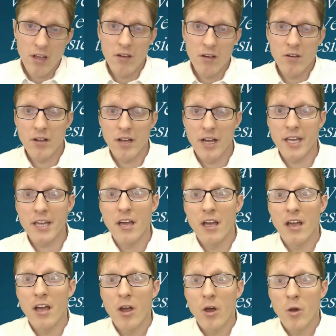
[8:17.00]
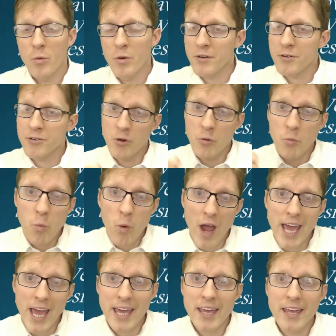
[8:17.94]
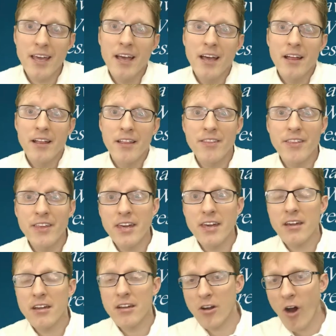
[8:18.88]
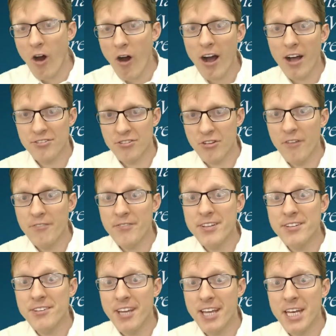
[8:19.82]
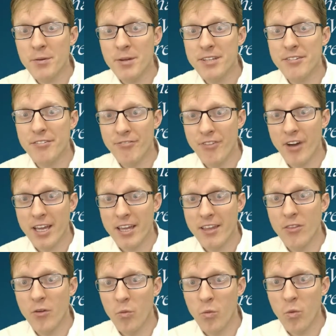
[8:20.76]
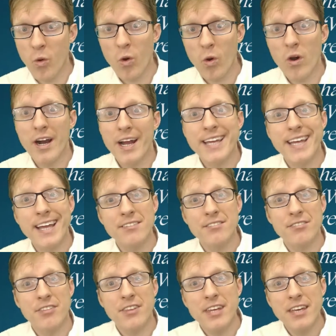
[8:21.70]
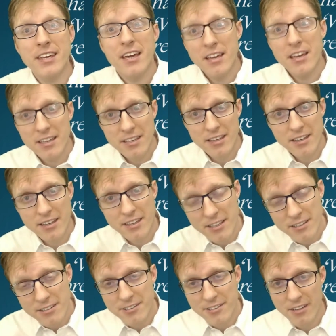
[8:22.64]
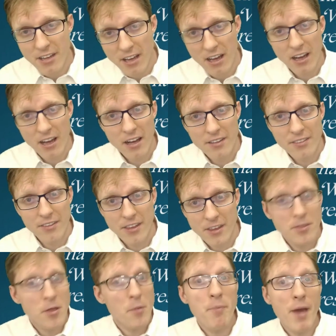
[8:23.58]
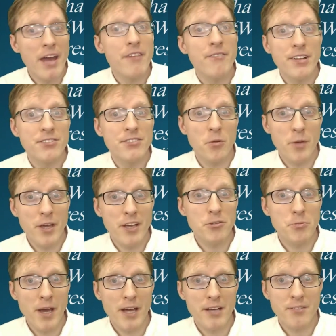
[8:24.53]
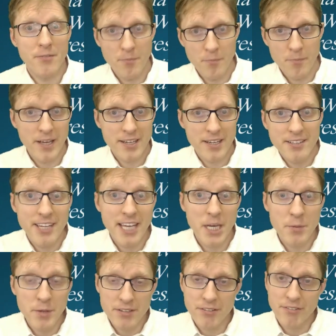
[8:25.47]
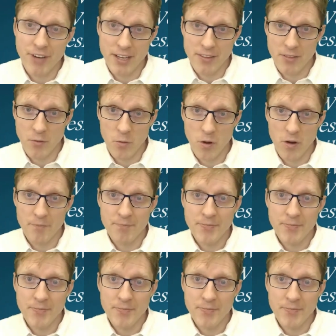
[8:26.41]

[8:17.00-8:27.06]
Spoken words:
Okay? We should weigh the cost of continuing to fight in the war against the benefits that we expect by continuing to fight in the war.